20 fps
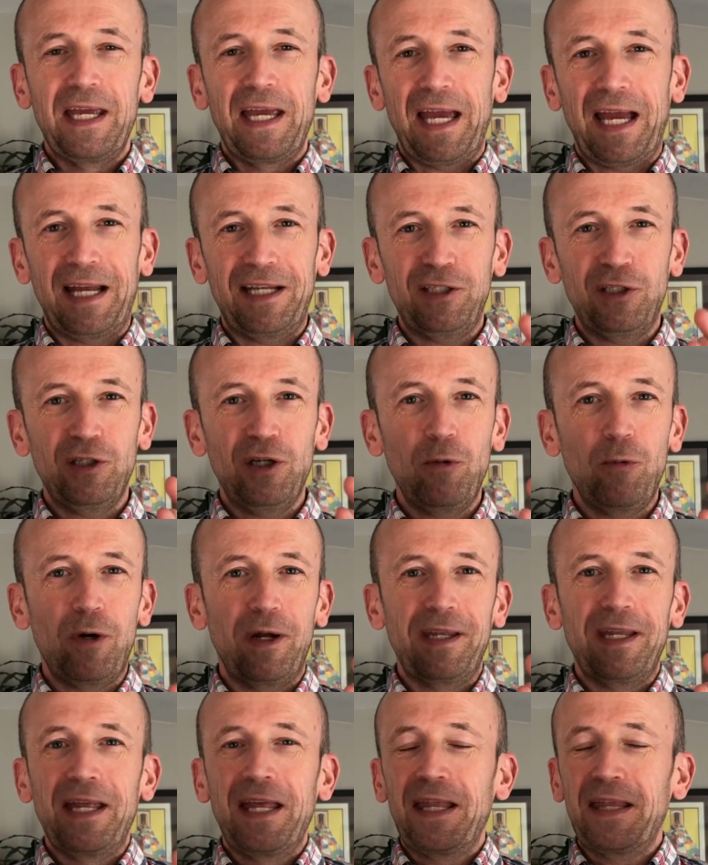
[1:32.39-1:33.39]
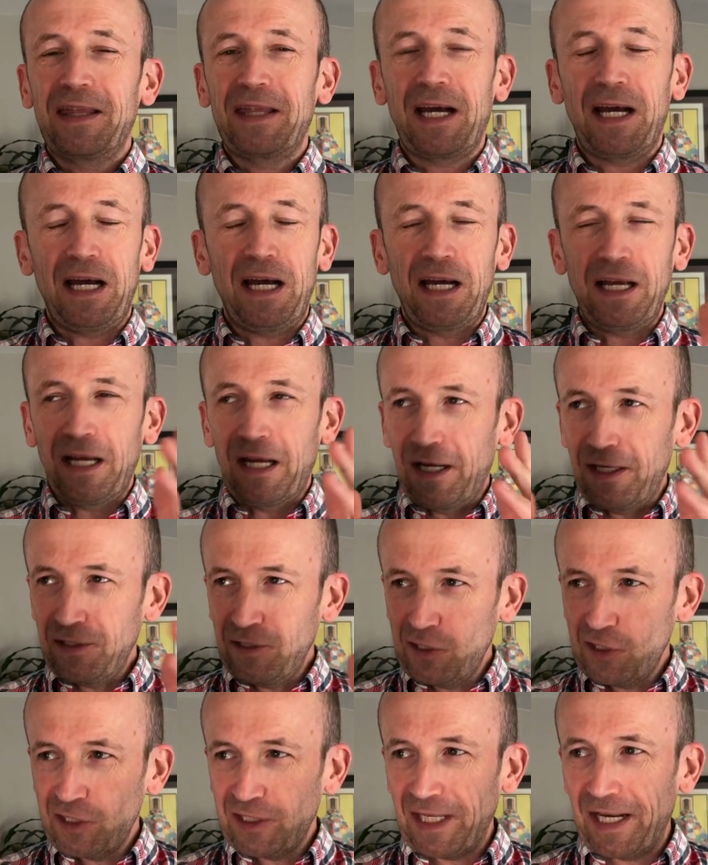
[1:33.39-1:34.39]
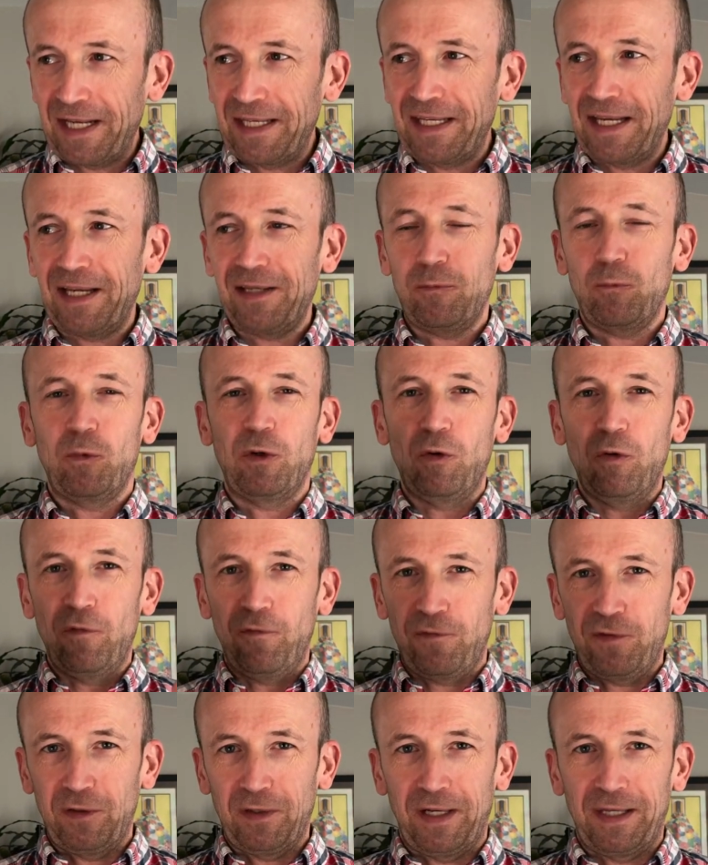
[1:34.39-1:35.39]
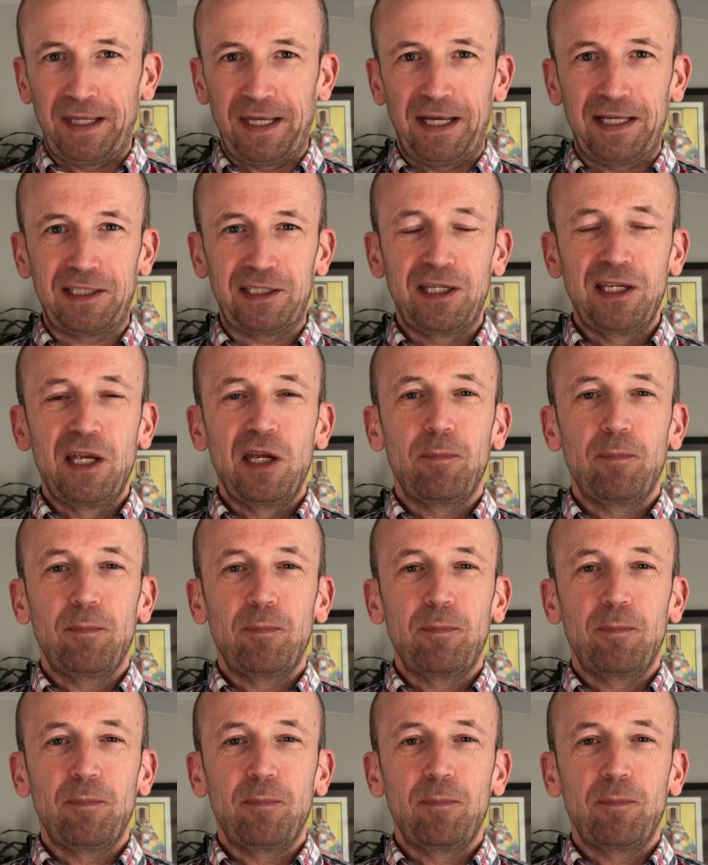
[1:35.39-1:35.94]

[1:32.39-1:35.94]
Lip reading: And you know what? I understand that. We all feel like that.